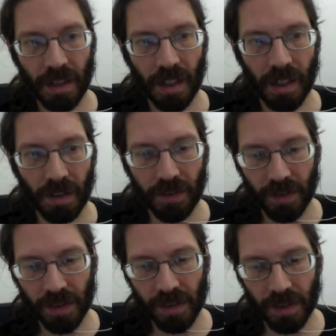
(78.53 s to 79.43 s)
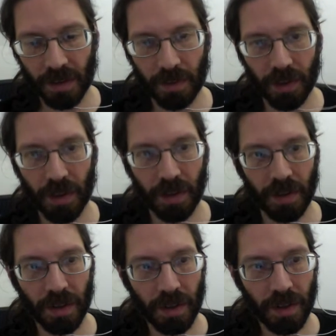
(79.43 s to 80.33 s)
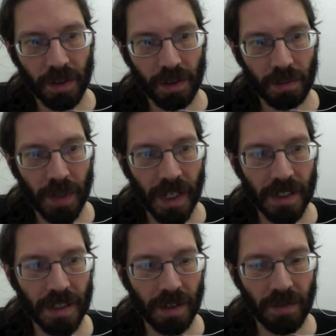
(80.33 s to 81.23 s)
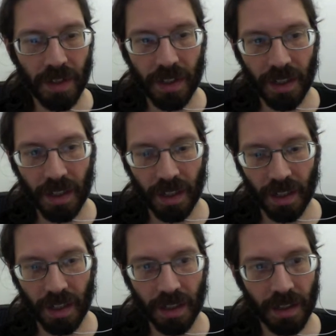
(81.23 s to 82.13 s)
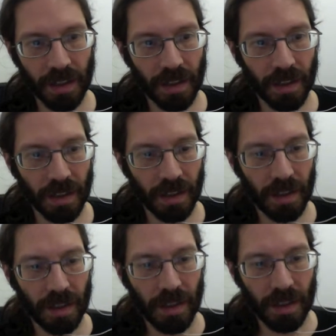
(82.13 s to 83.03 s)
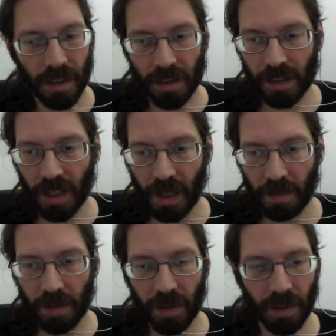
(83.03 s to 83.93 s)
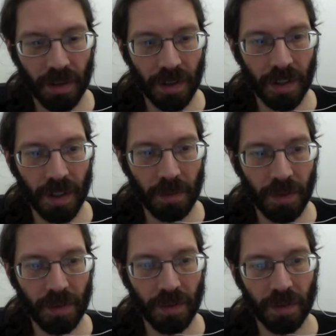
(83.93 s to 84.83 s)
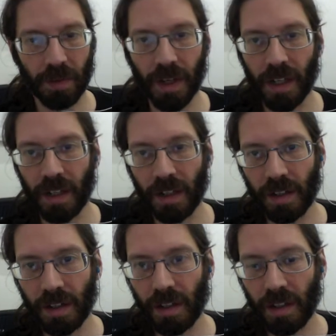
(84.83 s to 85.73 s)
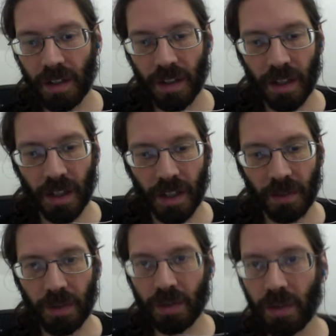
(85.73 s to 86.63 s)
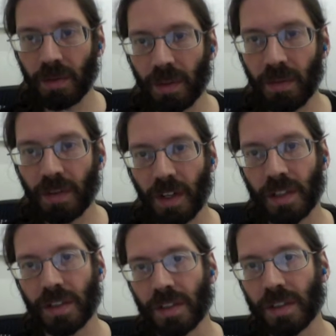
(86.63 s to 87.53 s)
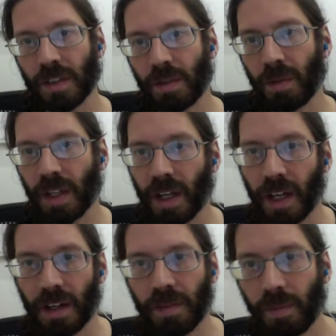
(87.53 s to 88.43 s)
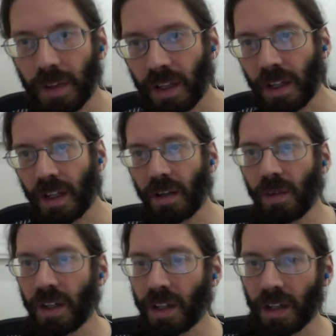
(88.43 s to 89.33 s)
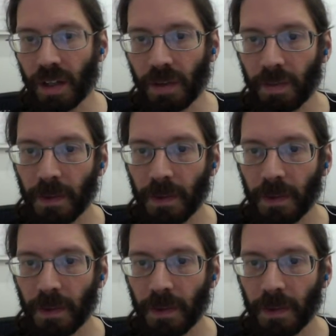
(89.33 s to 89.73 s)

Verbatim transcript: I for insert mode, paste everything in, escape, colon, W for write. and we'll do a refresh and see what we get. Hey, what do you know?